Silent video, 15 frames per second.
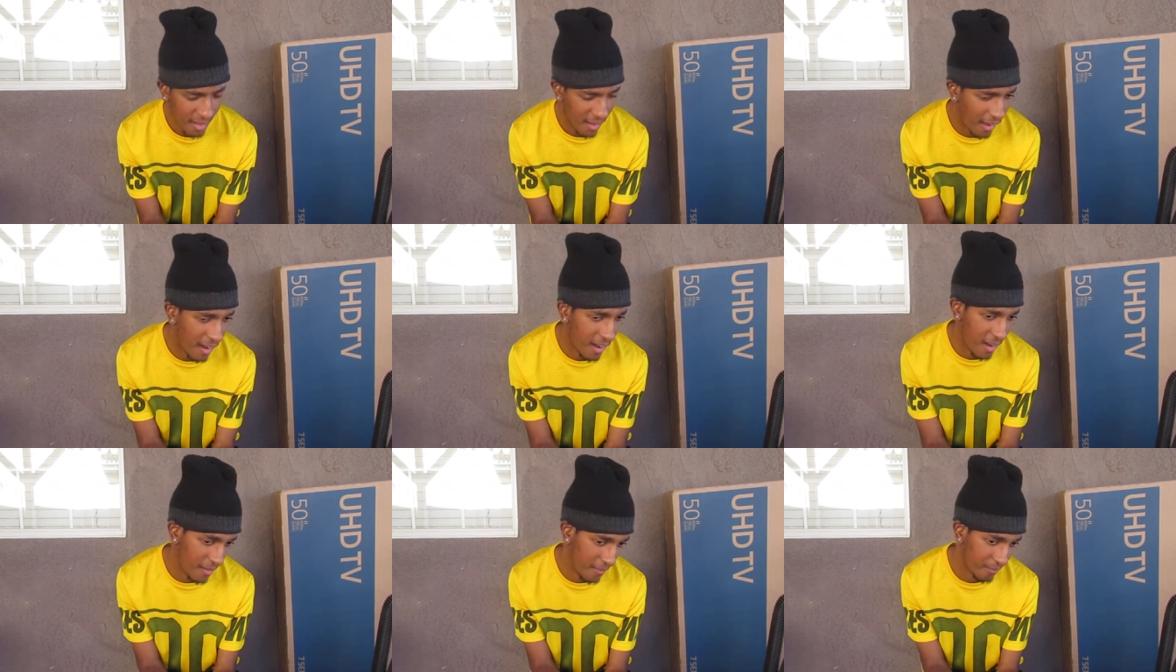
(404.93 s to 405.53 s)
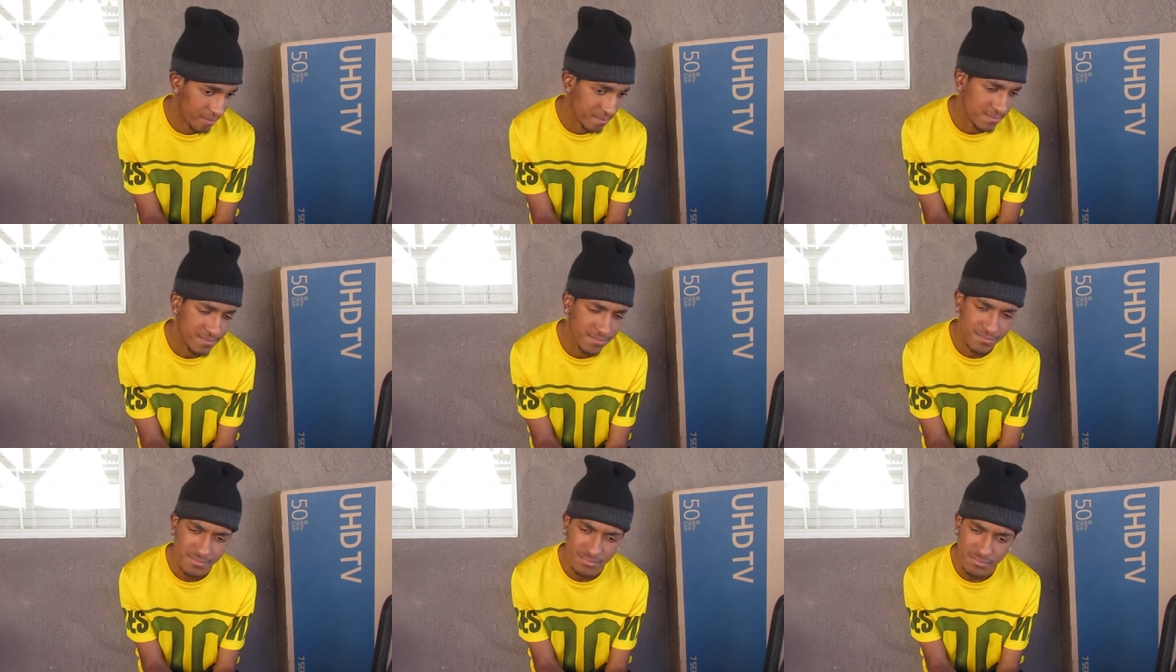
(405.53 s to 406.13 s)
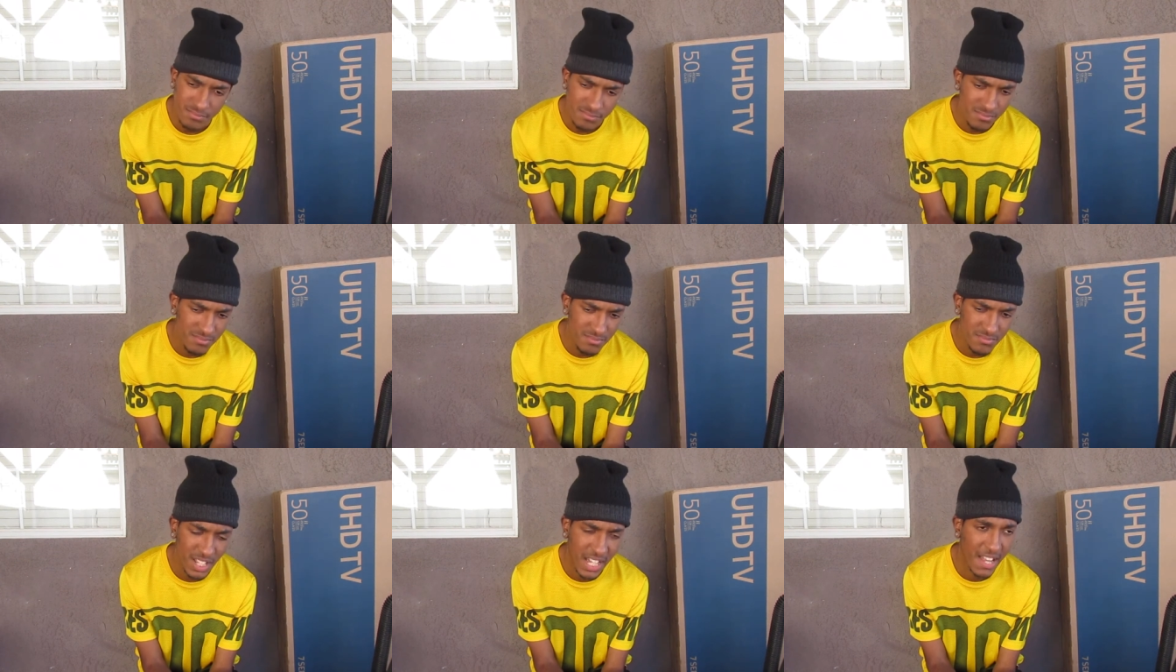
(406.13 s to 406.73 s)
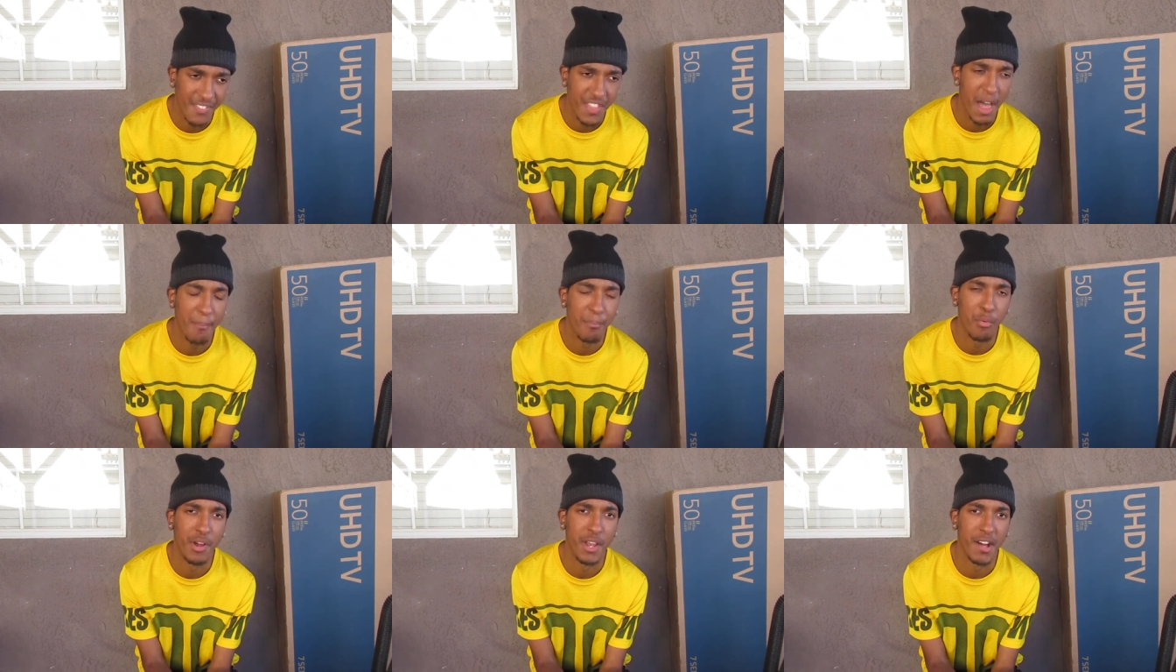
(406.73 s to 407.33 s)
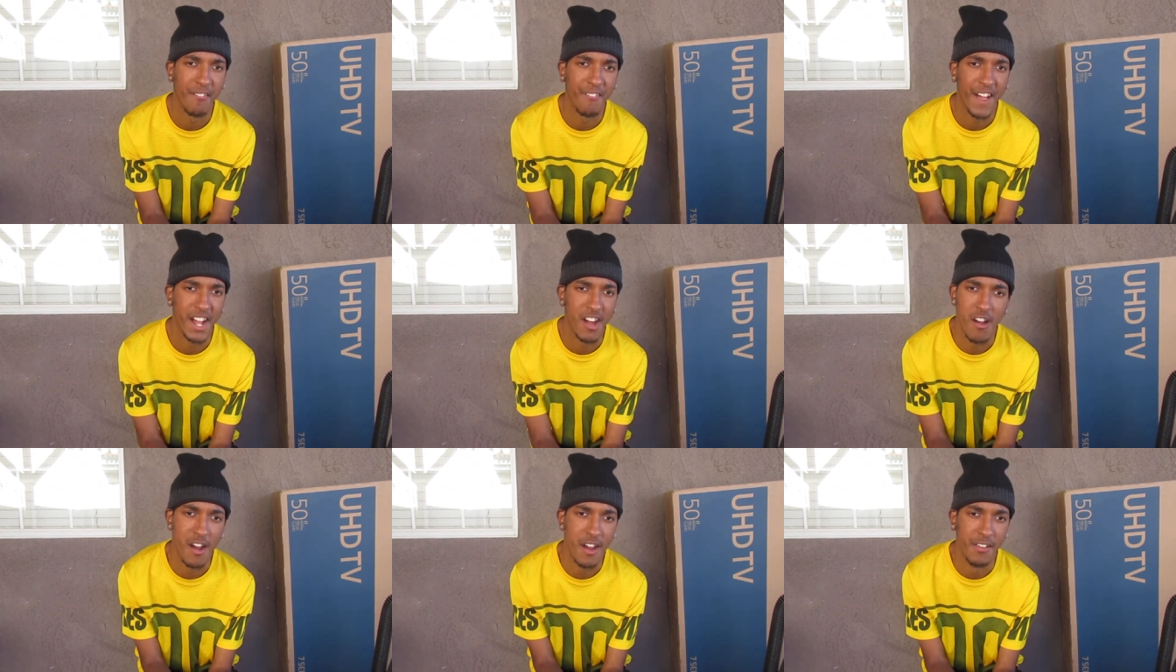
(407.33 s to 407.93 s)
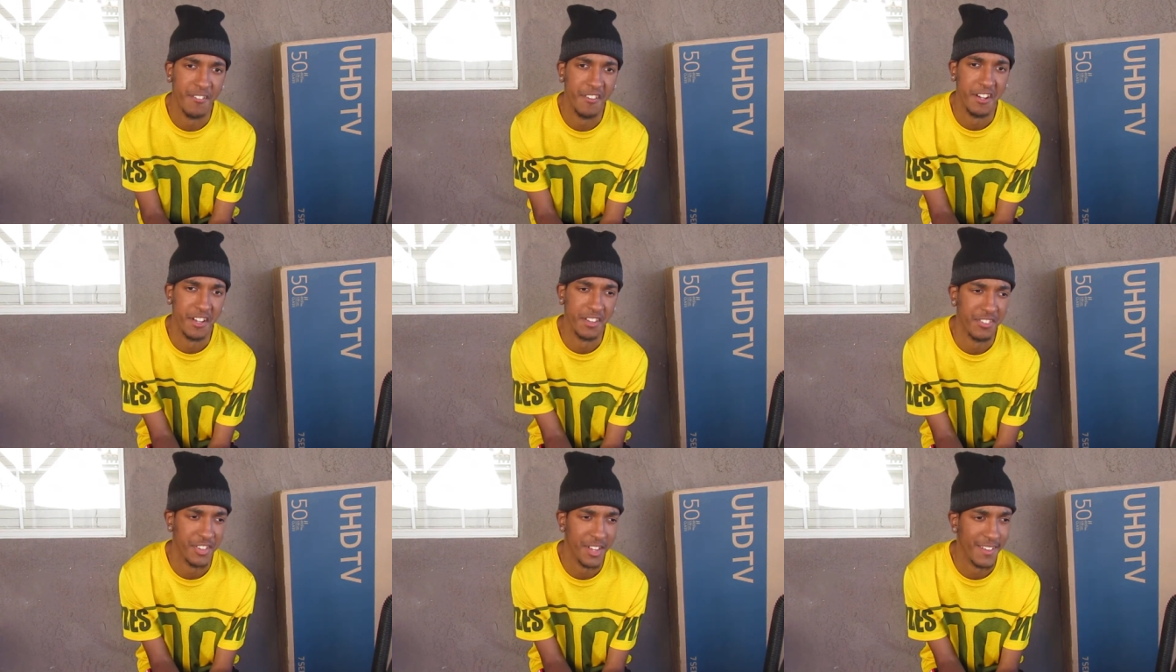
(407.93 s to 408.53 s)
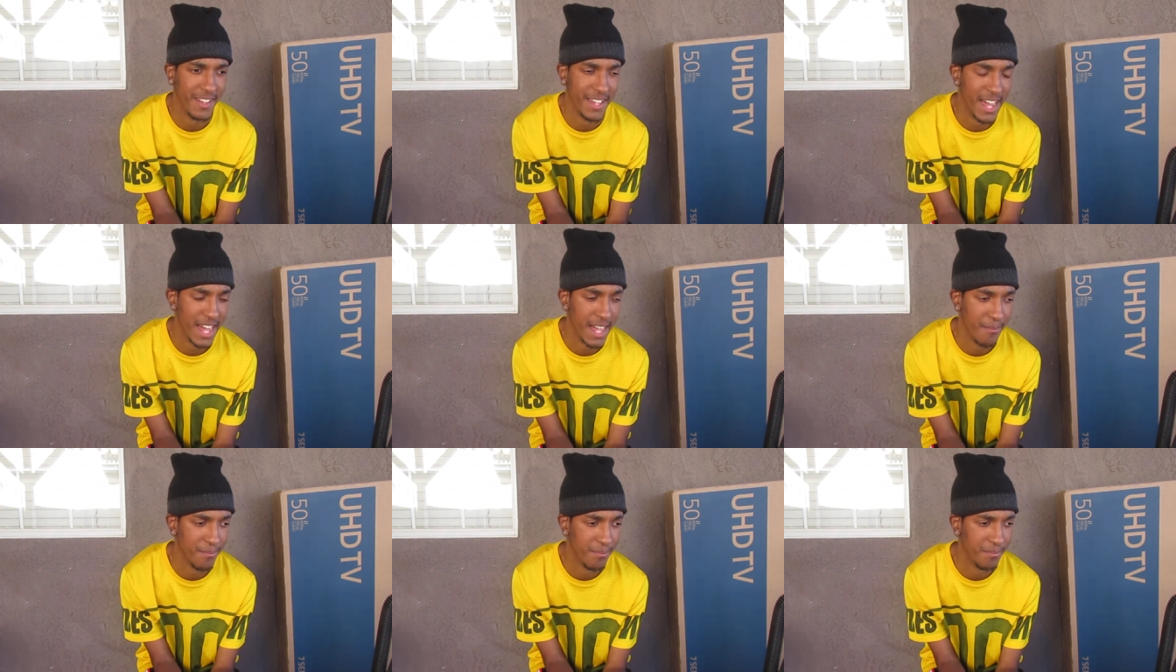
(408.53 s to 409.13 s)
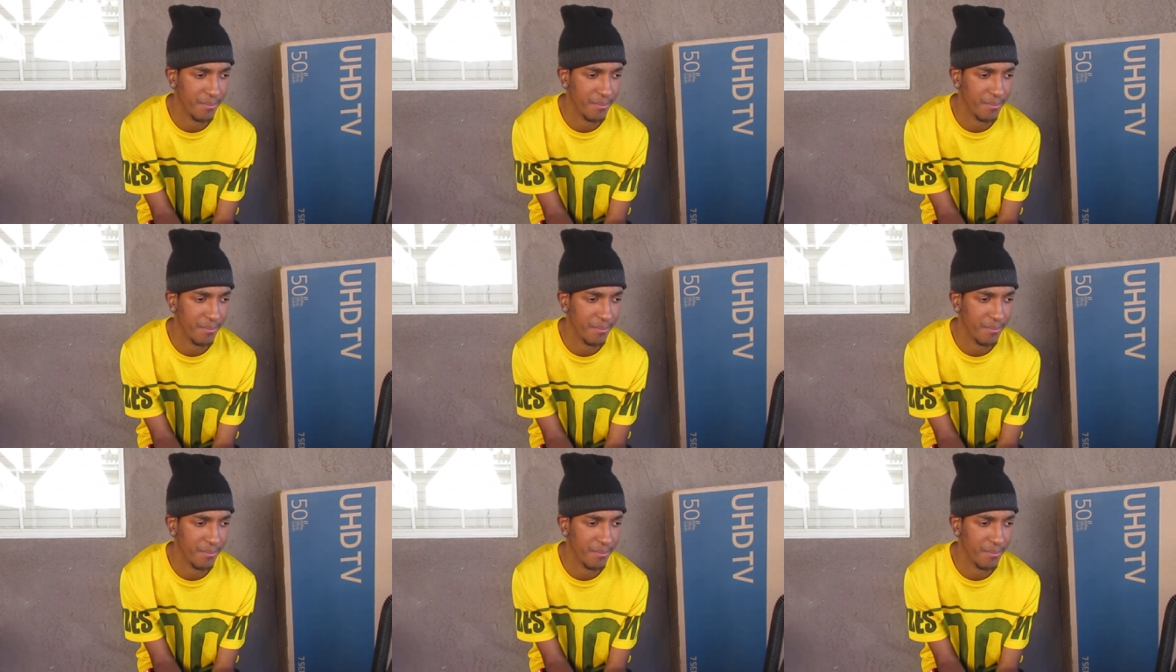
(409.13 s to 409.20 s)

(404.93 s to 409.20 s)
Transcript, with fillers: Um, at that point, I'm like, all right, look, it's still a game.